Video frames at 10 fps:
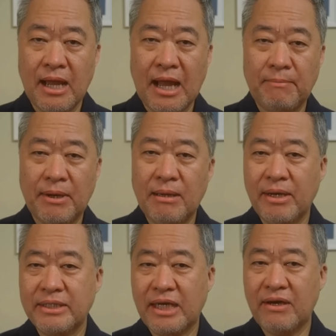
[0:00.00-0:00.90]
I buy
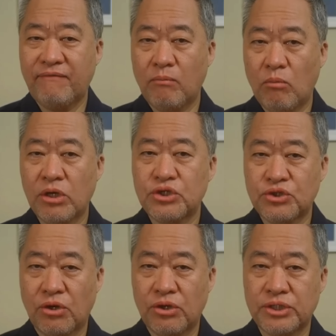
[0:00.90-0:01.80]
my data from watch
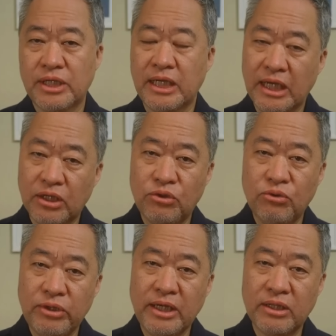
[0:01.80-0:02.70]
charts,
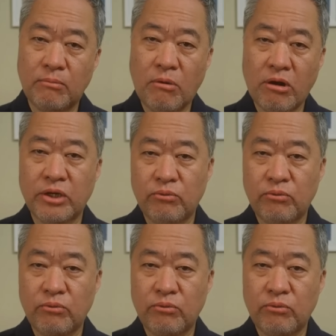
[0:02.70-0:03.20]
including the market